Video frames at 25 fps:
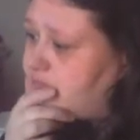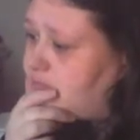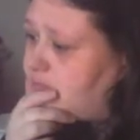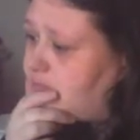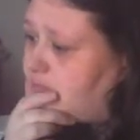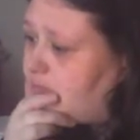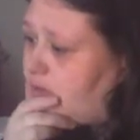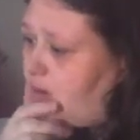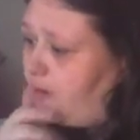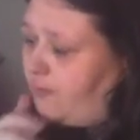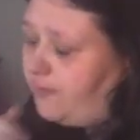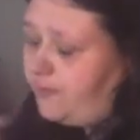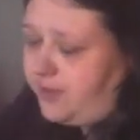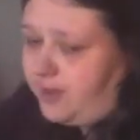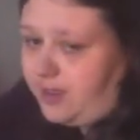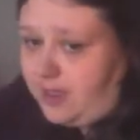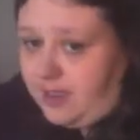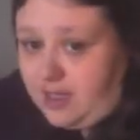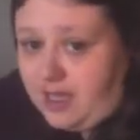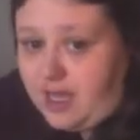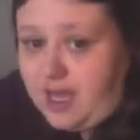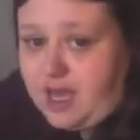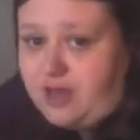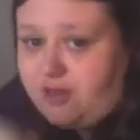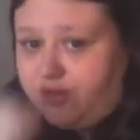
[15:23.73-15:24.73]
Obviously
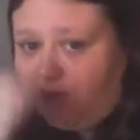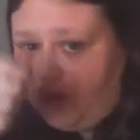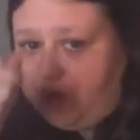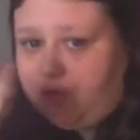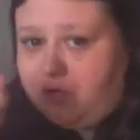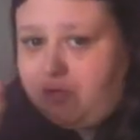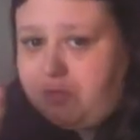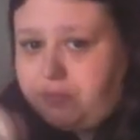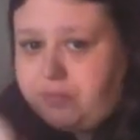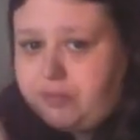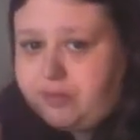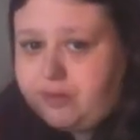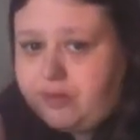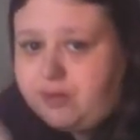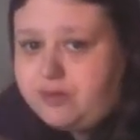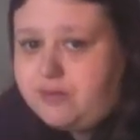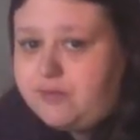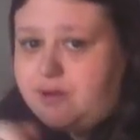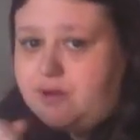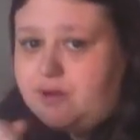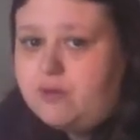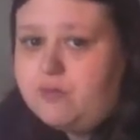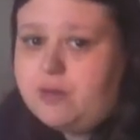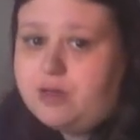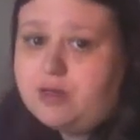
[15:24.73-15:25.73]
get a scoop as
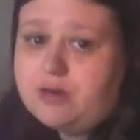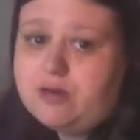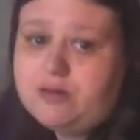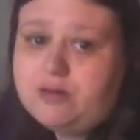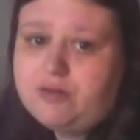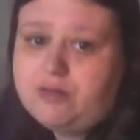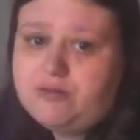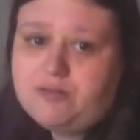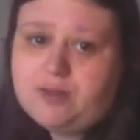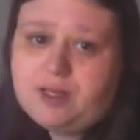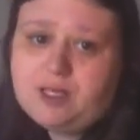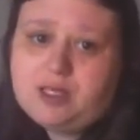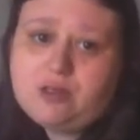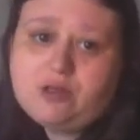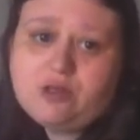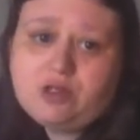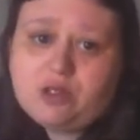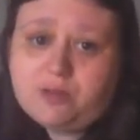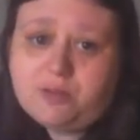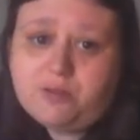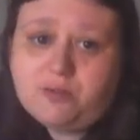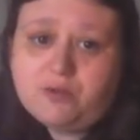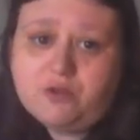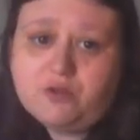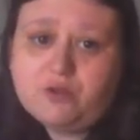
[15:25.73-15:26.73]
well, because when she
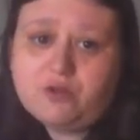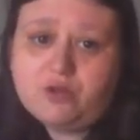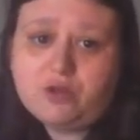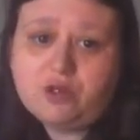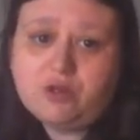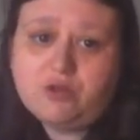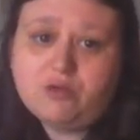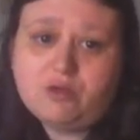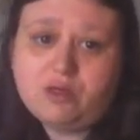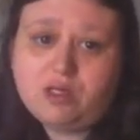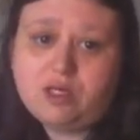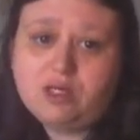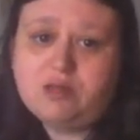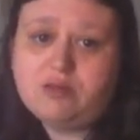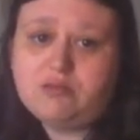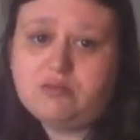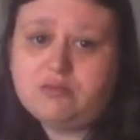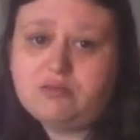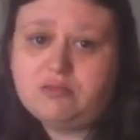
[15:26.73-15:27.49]
poos you'll need to